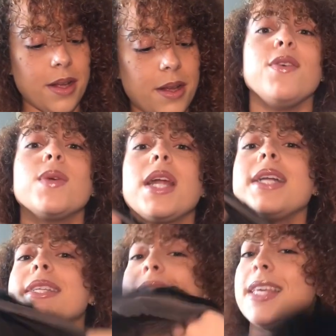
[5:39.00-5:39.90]
You would like
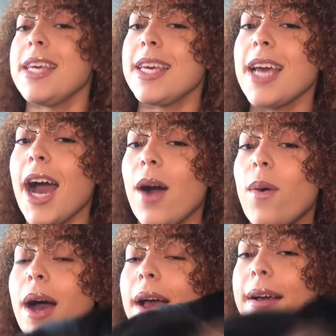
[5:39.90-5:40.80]
to see how
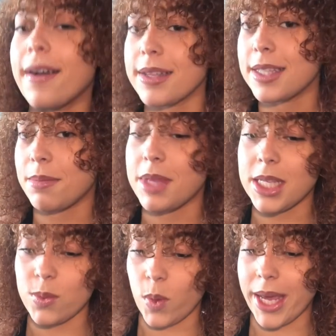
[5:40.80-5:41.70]
I custom
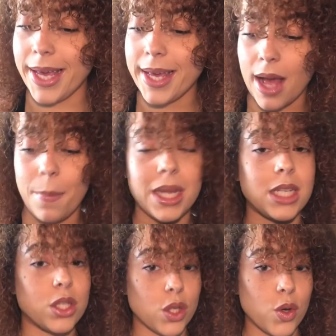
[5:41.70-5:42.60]
this wig, I
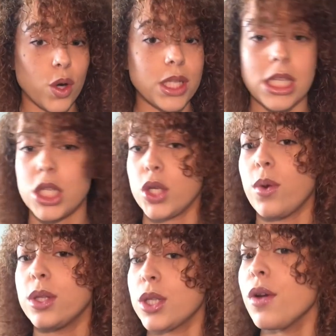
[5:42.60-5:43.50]
bleached the knots and so on
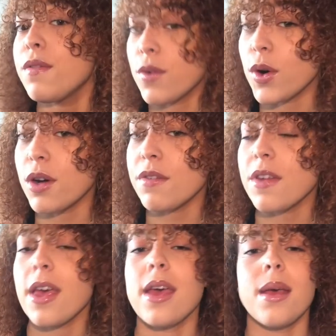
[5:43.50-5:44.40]
and so forth.
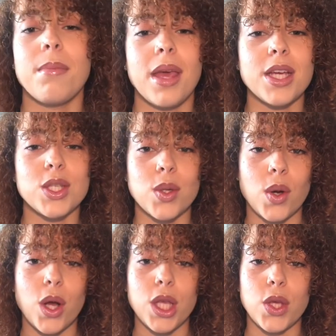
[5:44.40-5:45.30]
Make
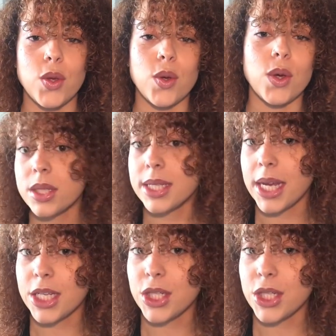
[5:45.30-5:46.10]
sure you stay